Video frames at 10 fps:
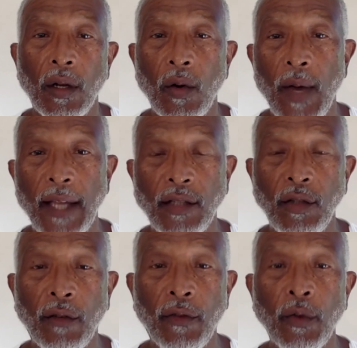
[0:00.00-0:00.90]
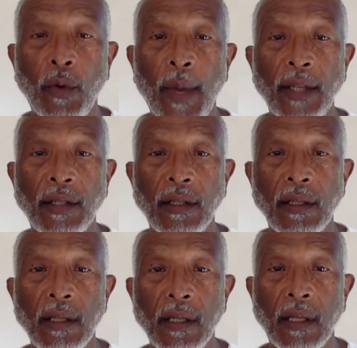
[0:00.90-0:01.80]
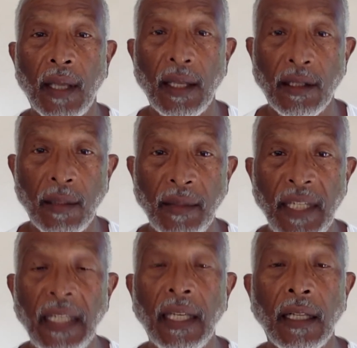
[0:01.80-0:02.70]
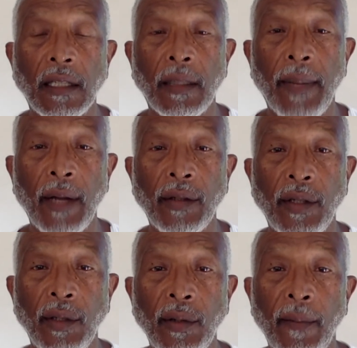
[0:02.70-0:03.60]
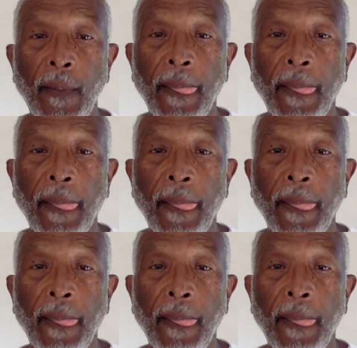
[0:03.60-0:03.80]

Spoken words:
We'll ask you a few questions, get some details about you,